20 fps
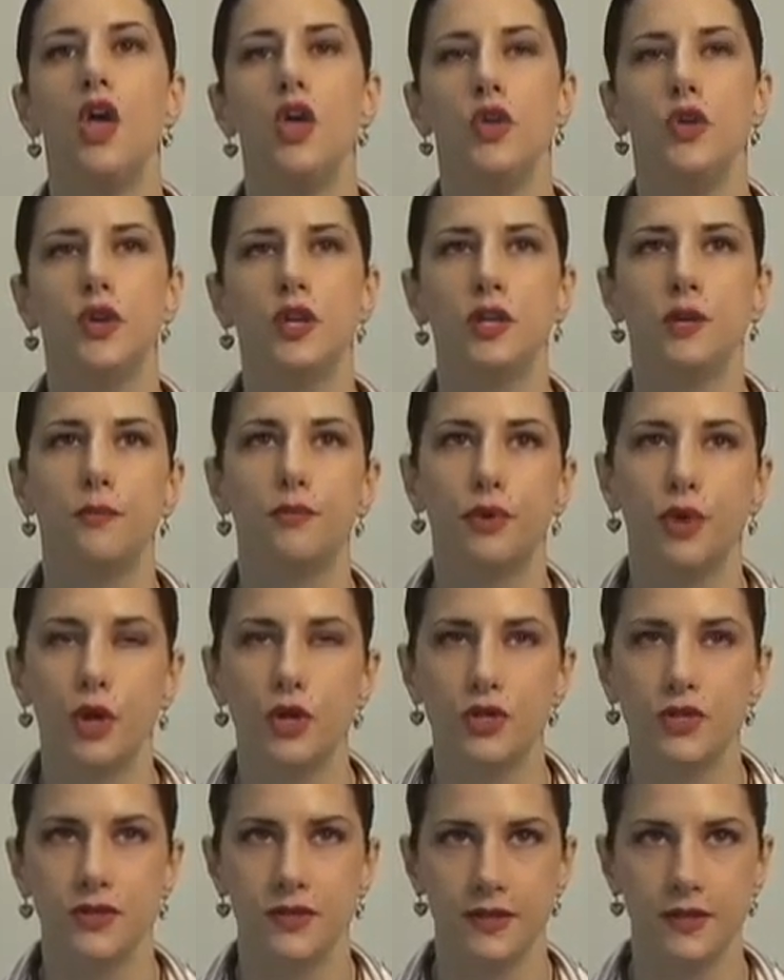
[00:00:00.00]
You can
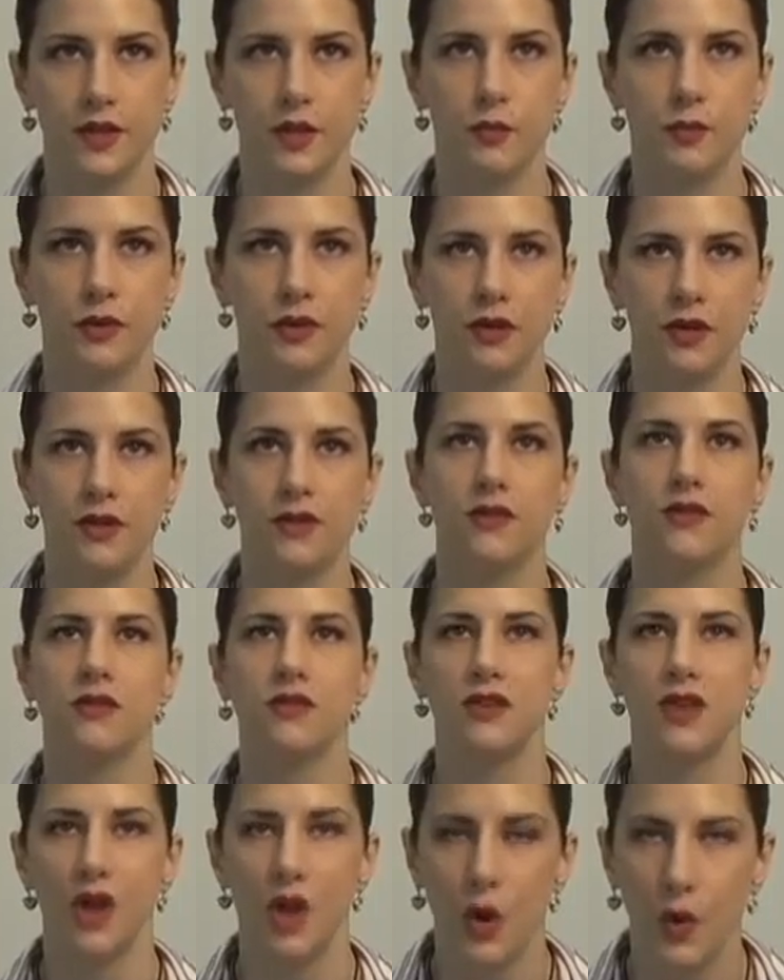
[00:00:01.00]
approach this experience
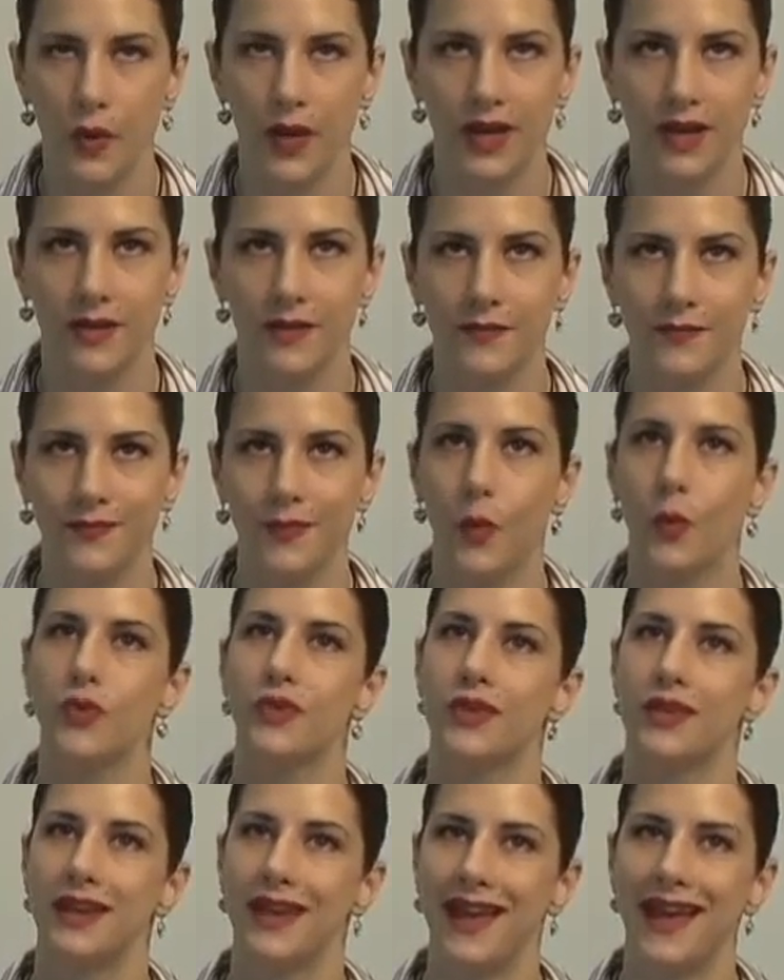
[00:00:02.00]
knowing what's
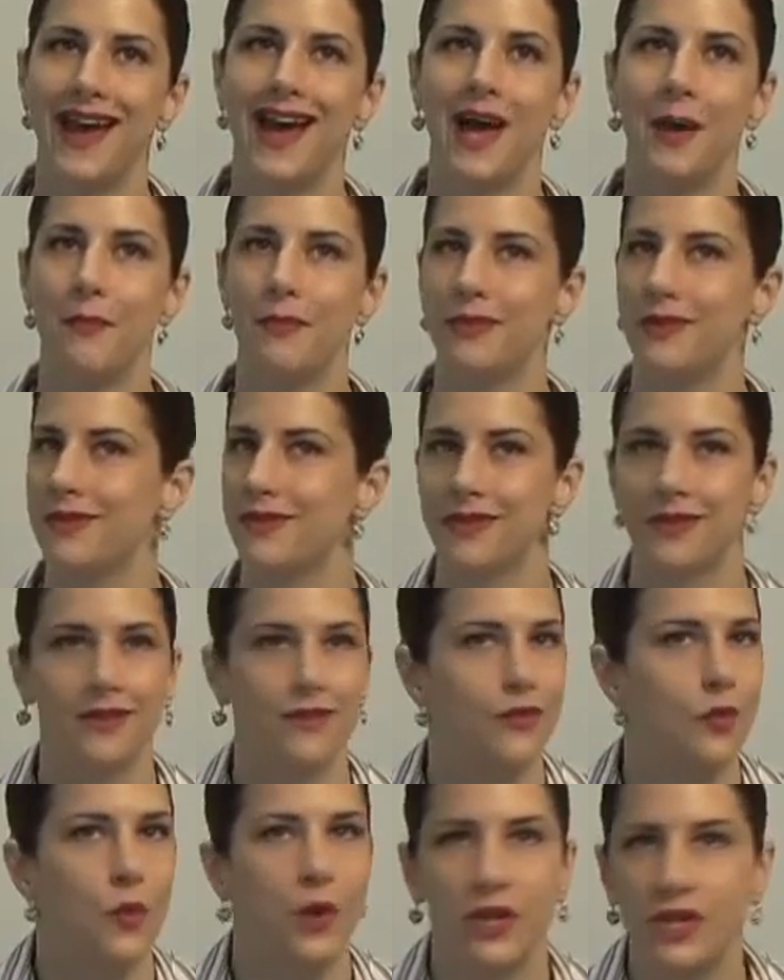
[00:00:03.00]
going to happen instead
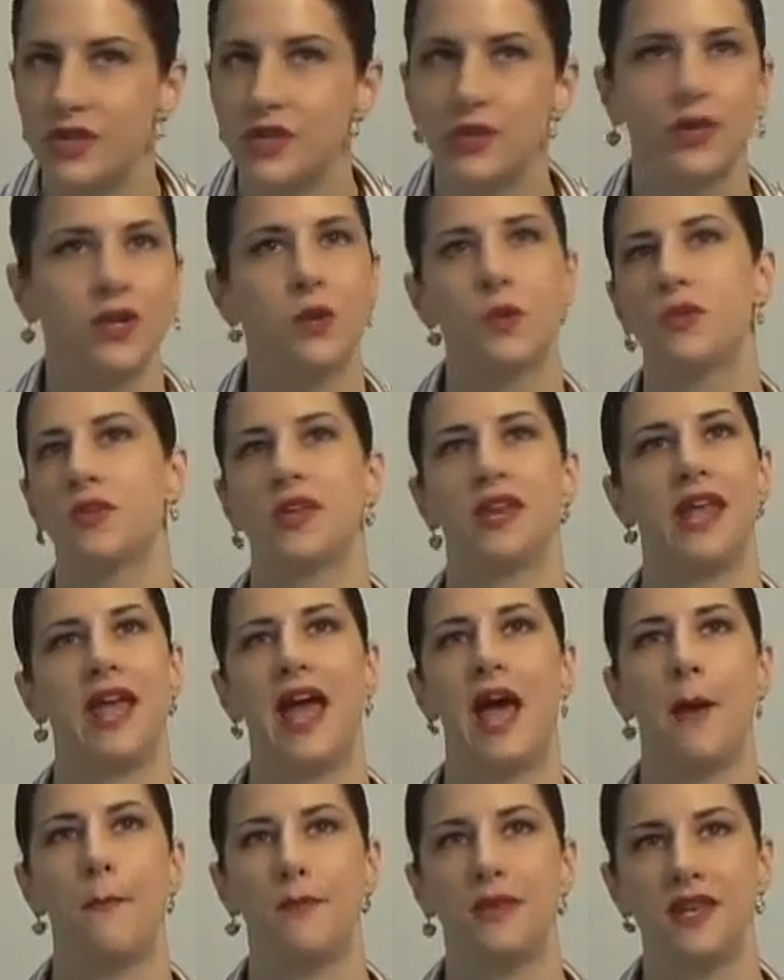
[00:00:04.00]
of wondering what's going to
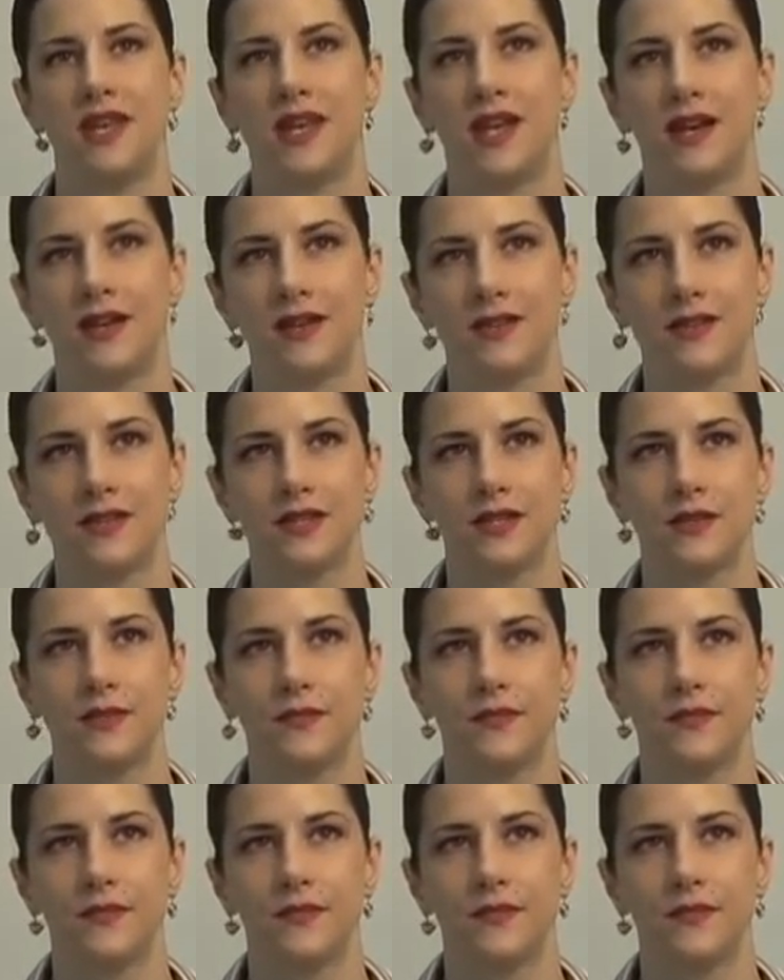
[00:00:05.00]
happen next.